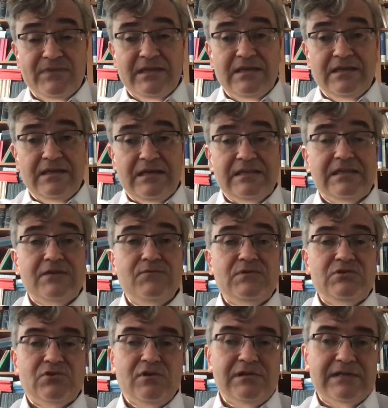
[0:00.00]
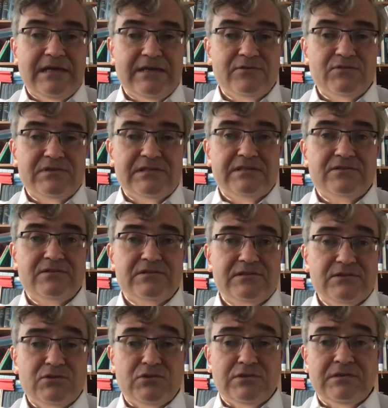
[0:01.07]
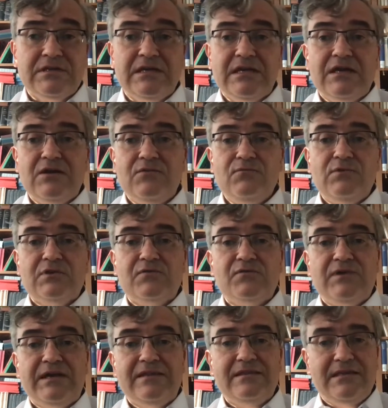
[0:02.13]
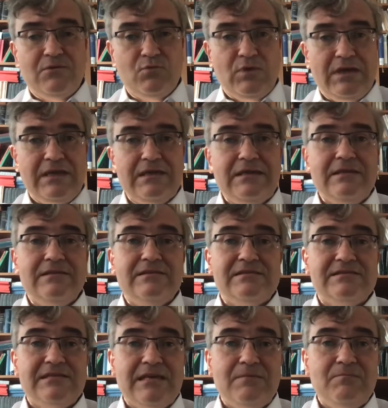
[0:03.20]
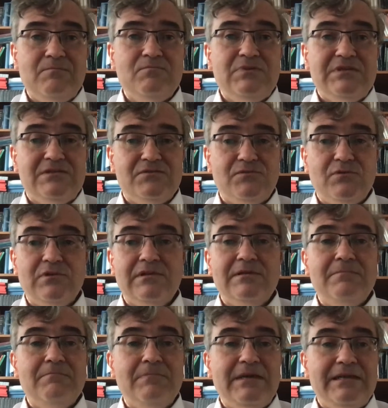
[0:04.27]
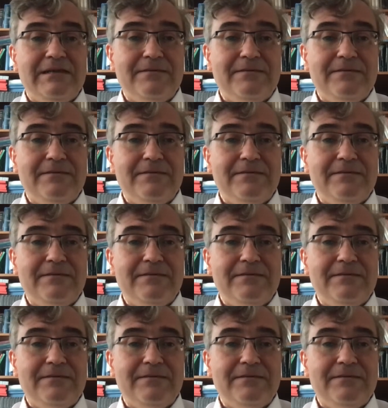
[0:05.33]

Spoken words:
and I wish all countries in transition would find their way in the same peaceful manner.